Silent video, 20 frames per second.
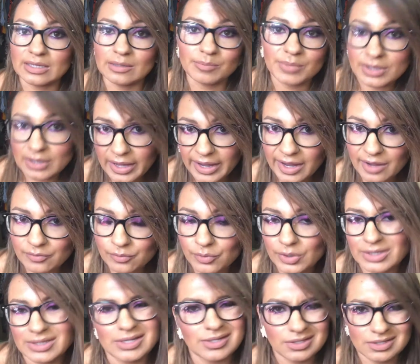But they have one
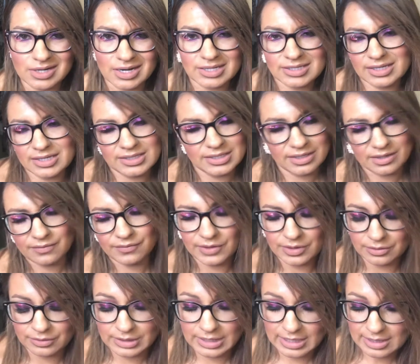that's not scented if you
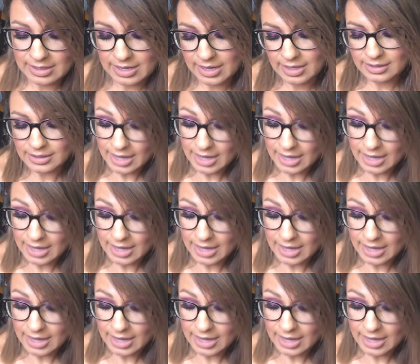don't like that.